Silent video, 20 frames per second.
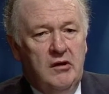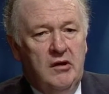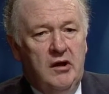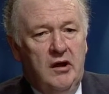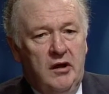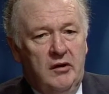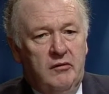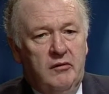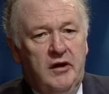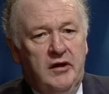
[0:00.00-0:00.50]

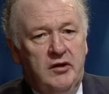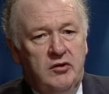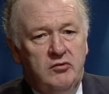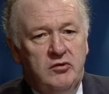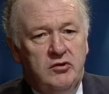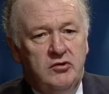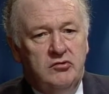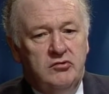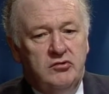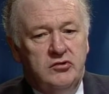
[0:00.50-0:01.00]
a greater
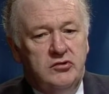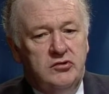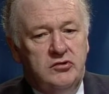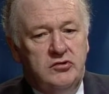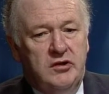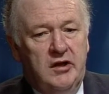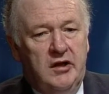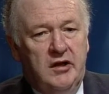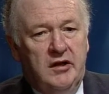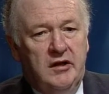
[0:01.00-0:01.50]

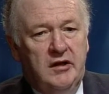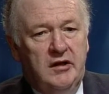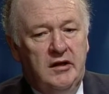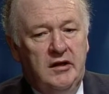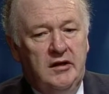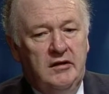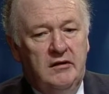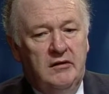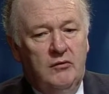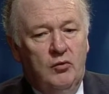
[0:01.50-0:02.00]
interest
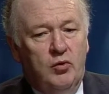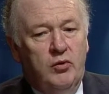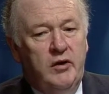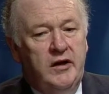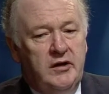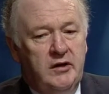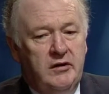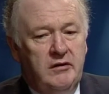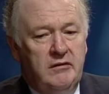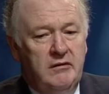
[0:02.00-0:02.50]
in, or
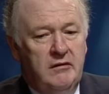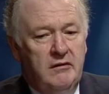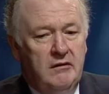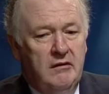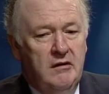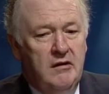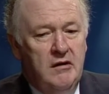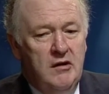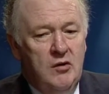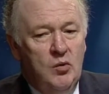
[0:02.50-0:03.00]
greater
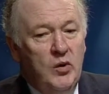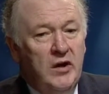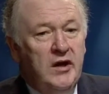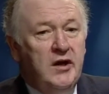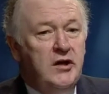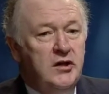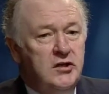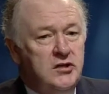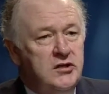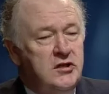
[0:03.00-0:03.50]

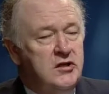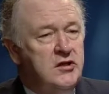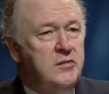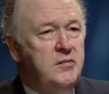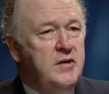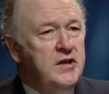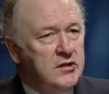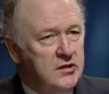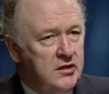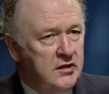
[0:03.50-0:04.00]
willingness to
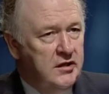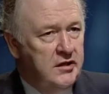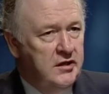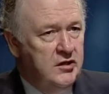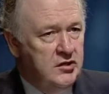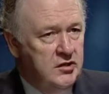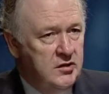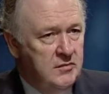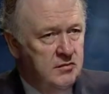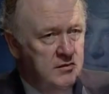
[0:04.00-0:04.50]
commit to
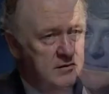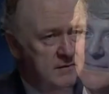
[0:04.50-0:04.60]
leadership